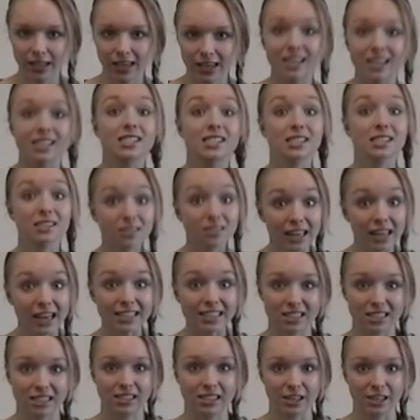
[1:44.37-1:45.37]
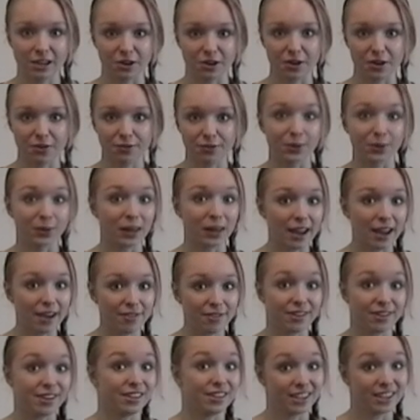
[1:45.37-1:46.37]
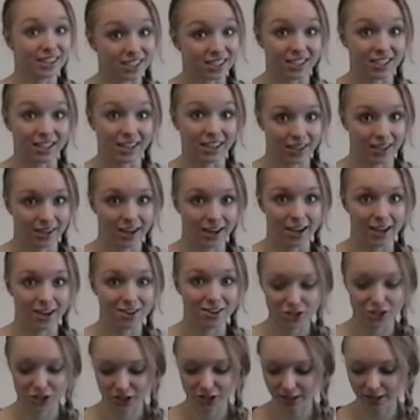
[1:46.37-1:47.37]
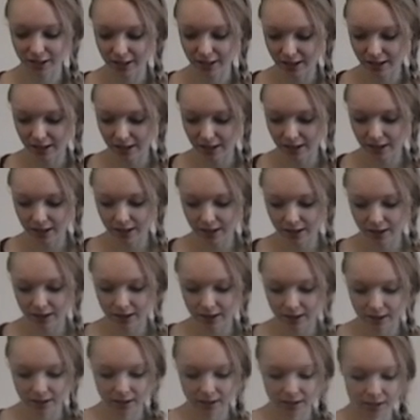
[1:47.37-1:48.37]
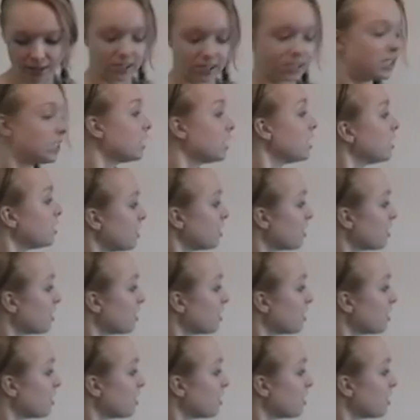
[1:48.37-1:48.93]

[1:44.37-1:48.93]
a skill necessary for life in this day and age. C,